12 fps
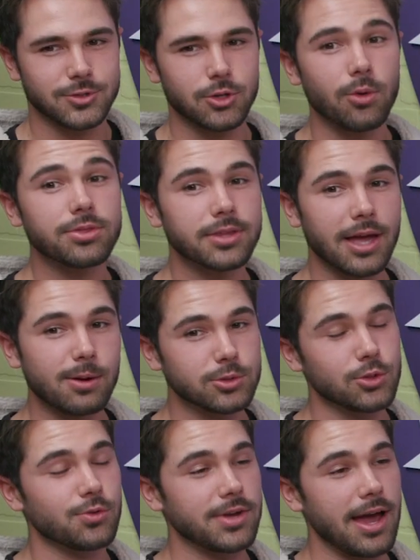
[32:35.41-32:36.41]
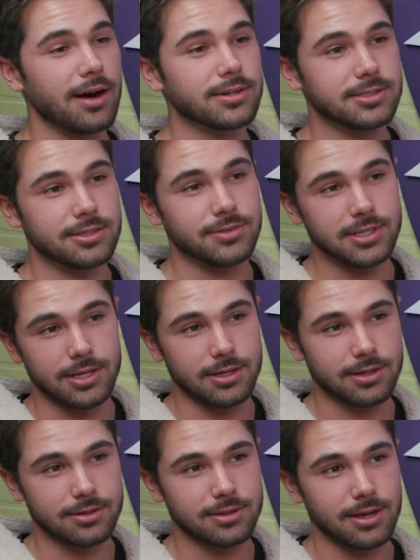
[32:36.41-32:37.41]
don't think I would do reality TV
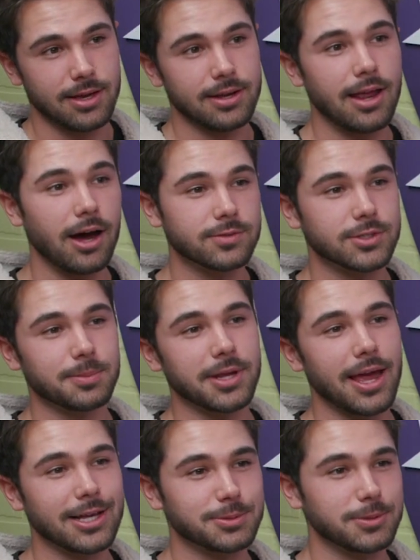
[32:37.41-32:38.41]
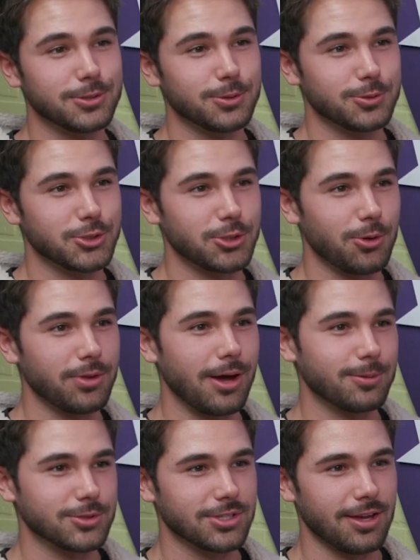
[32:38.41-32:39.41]
dating. Now if somebody asked me to do a show
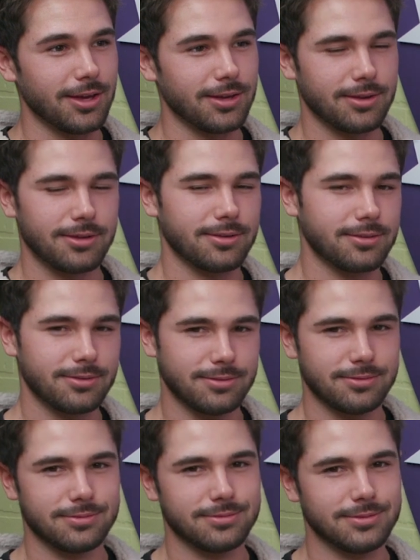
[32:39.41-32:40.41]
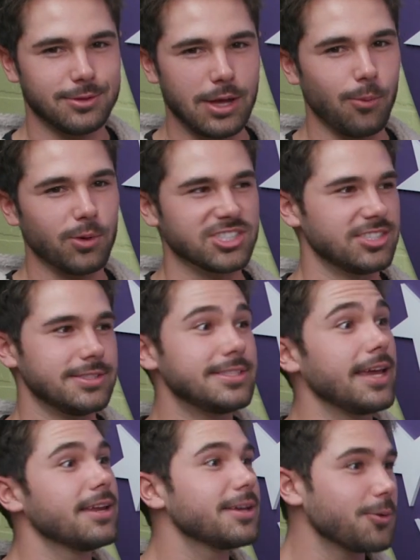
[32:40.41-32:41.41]
that was like that wasn't
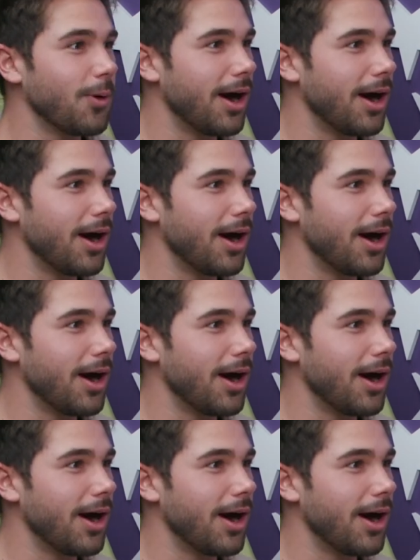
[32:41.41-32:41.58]
dating